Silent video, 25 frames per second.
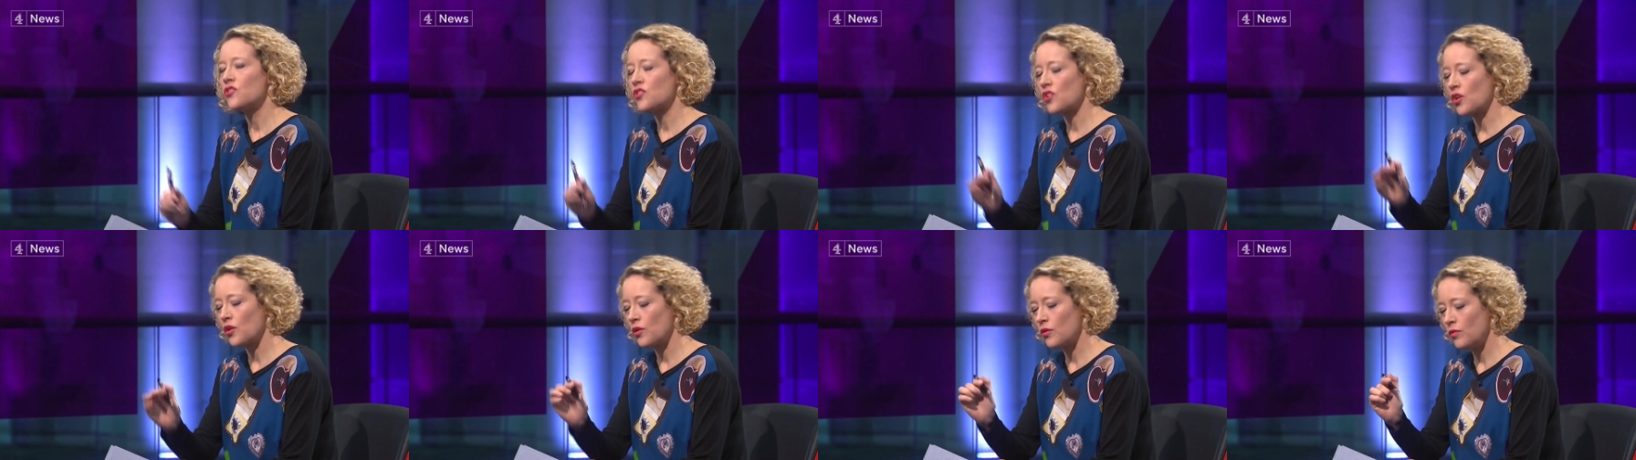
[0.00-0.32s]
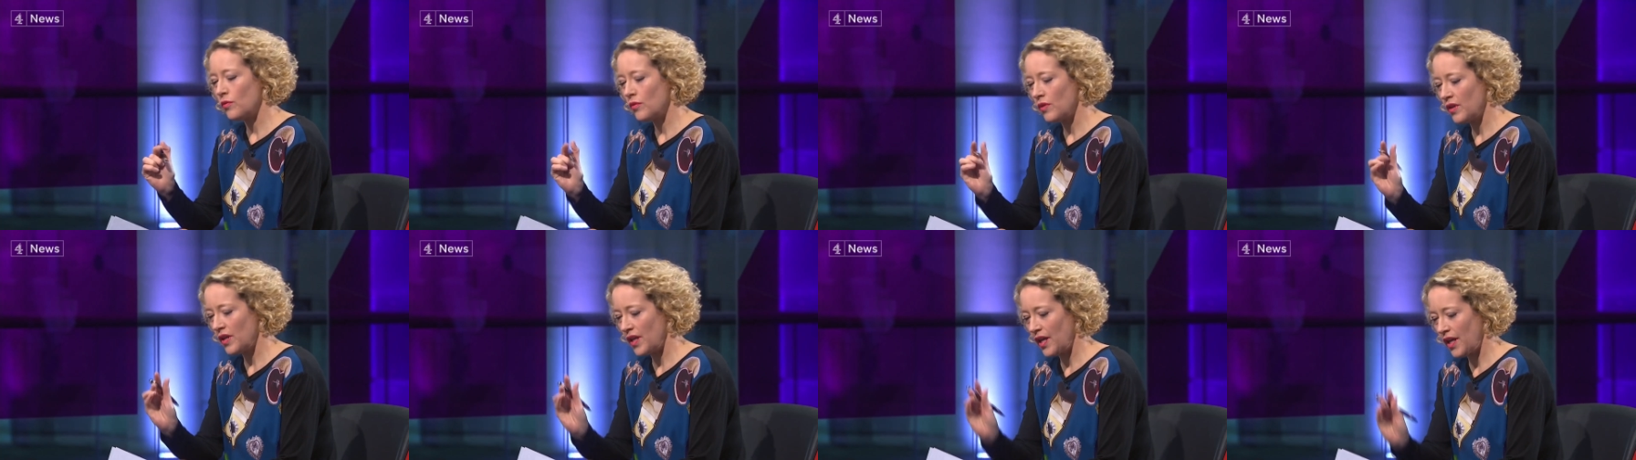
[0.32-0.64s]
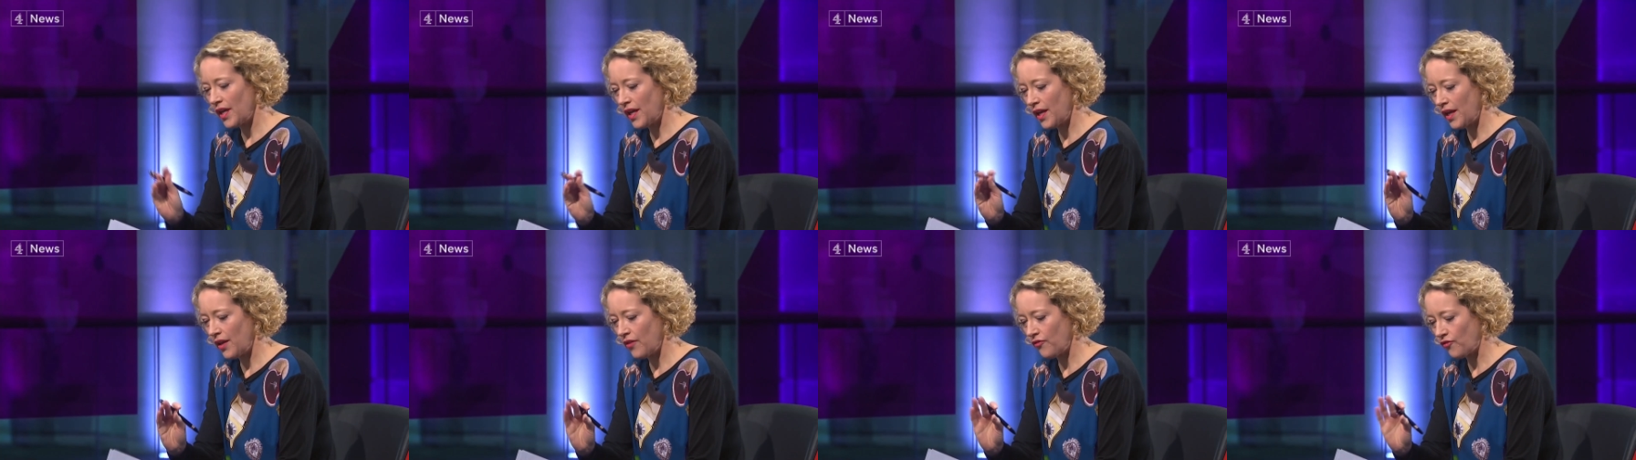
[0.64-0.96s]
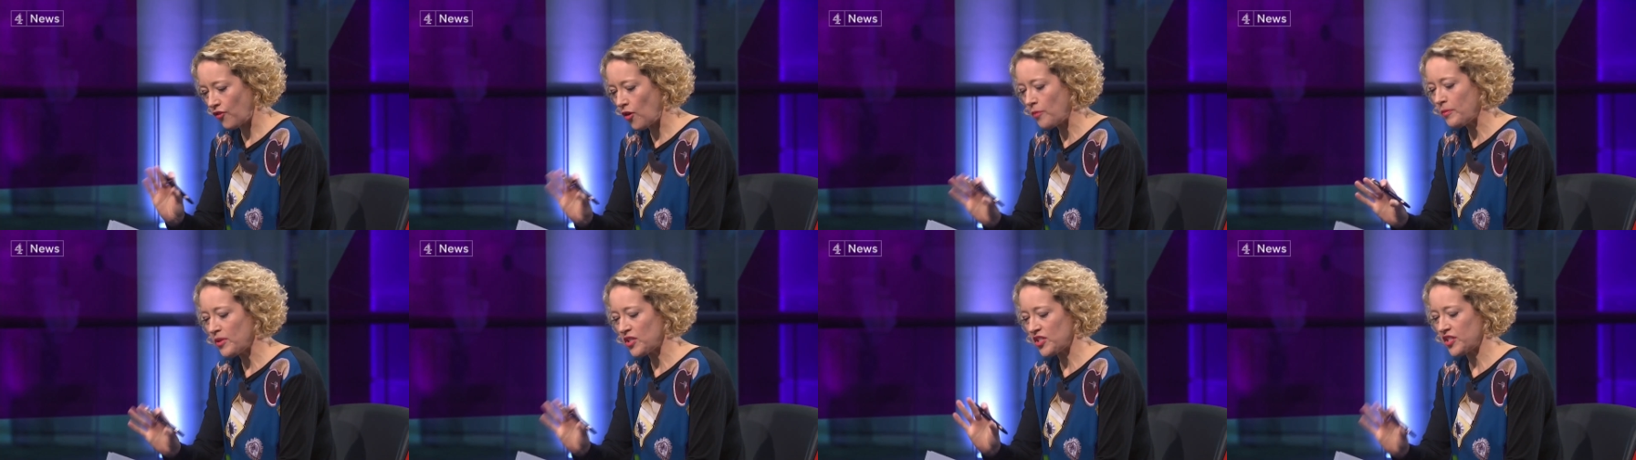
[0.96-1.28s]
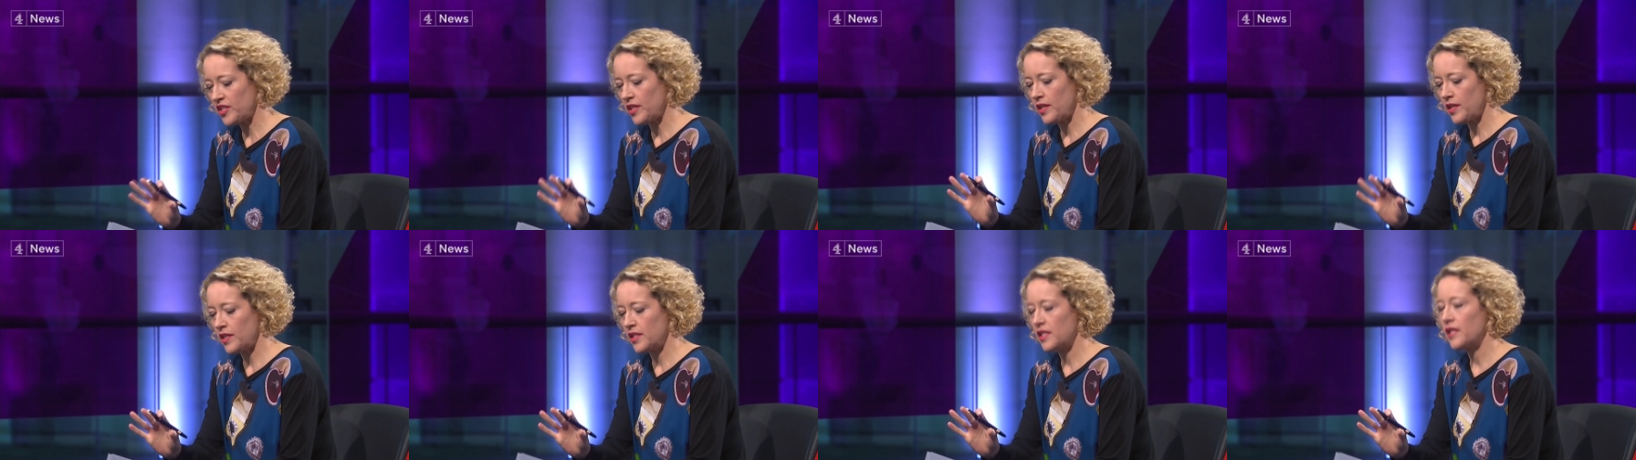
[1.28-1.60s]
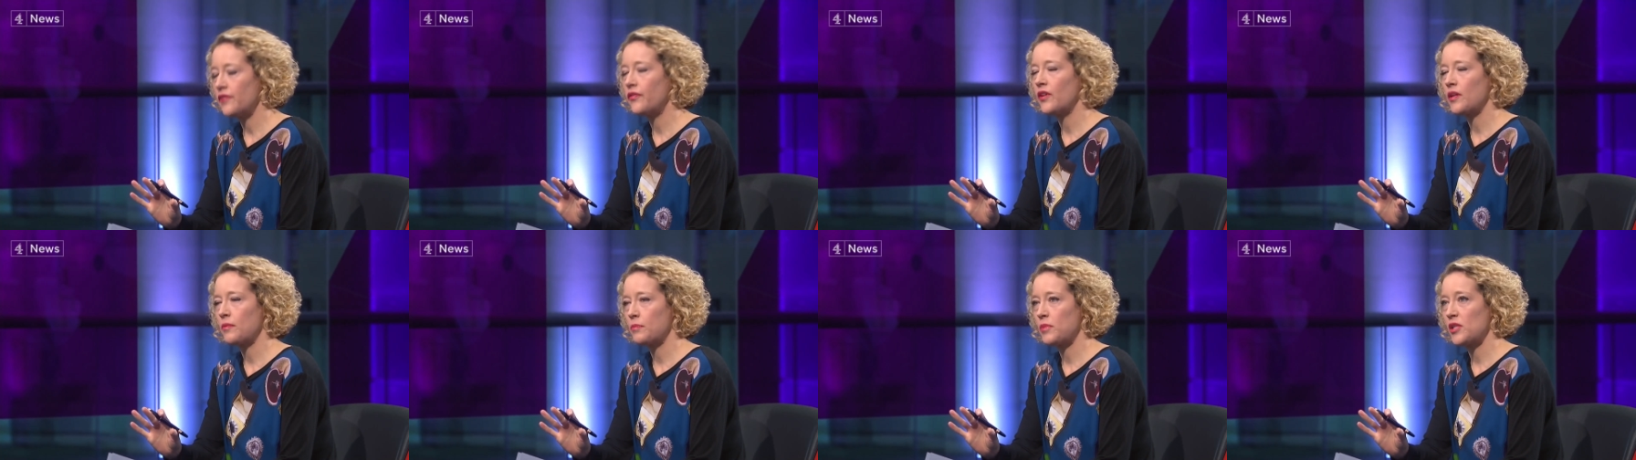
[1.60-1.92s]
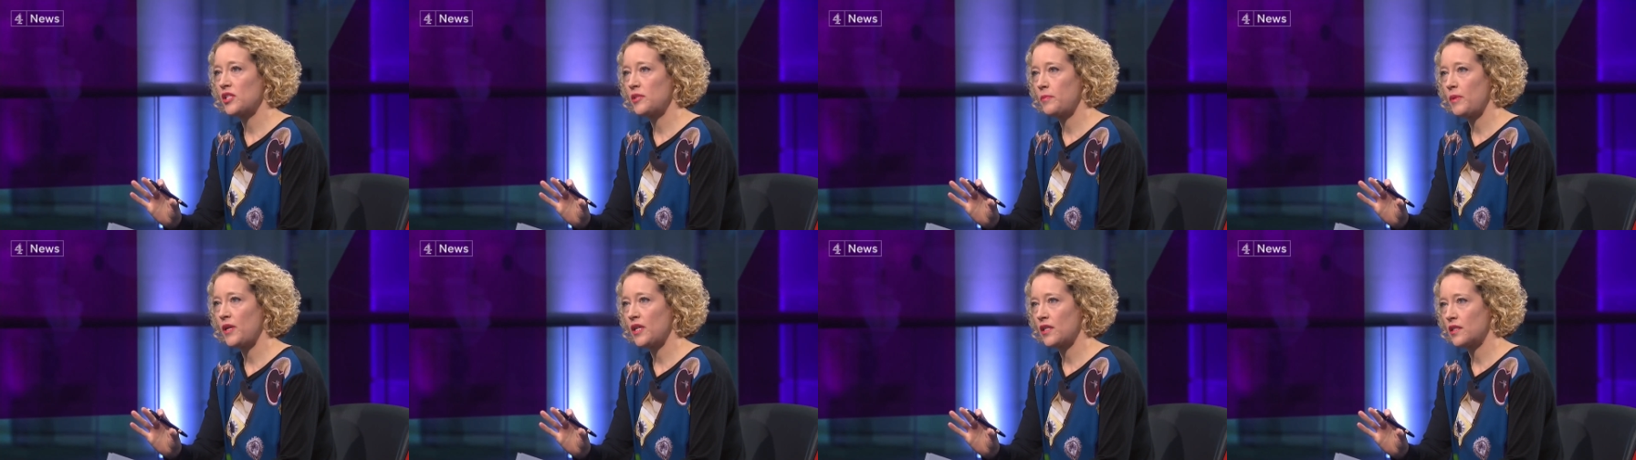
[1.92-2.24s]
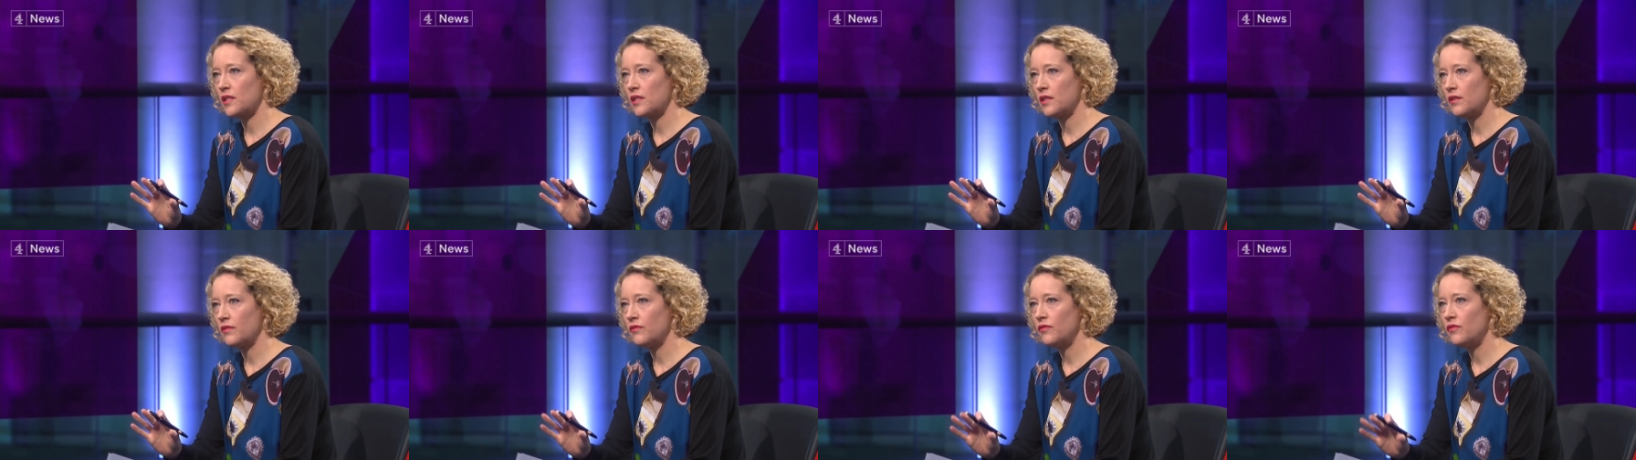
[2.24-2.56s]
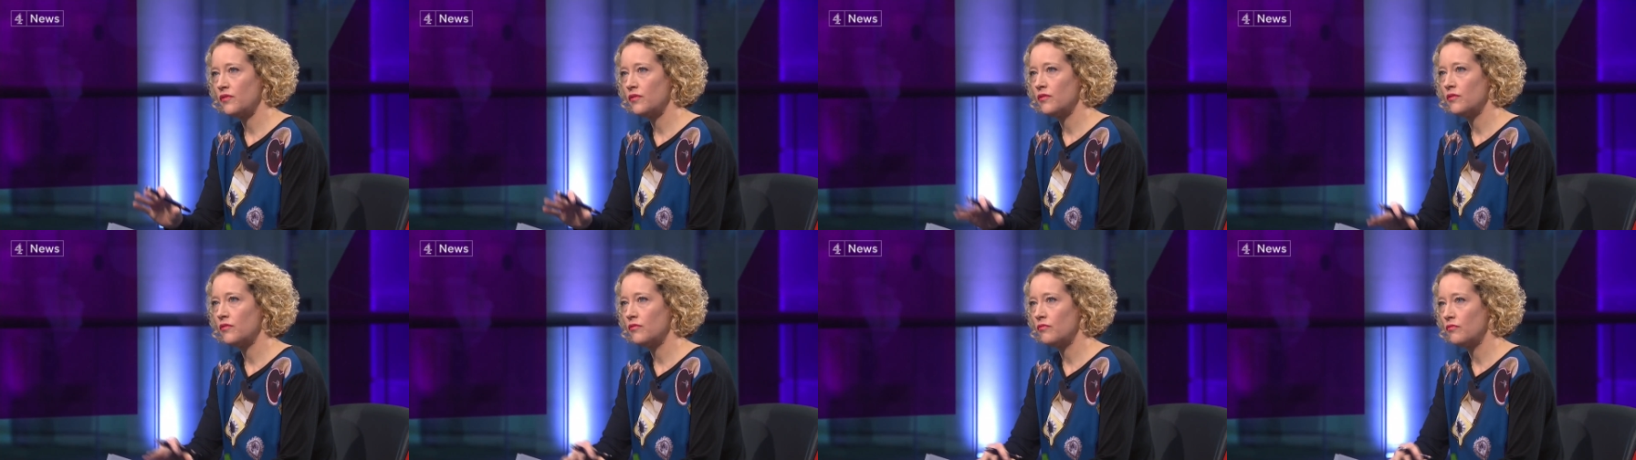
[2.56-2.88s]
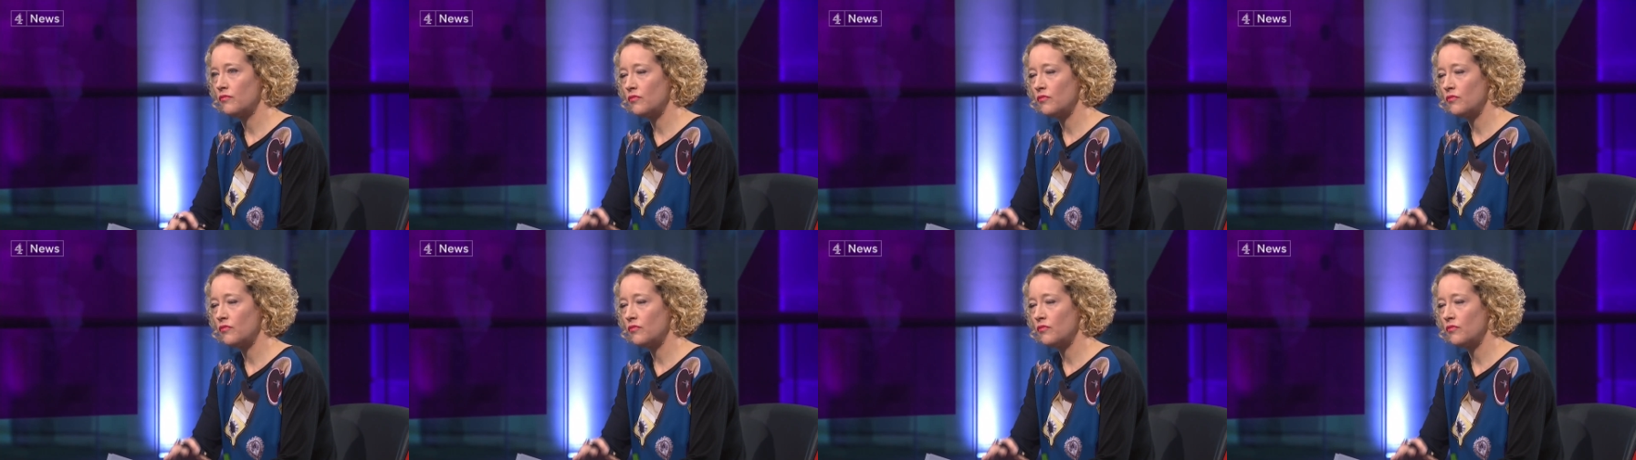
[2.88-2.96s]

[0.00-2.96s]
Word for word: So, from a scientific perspective,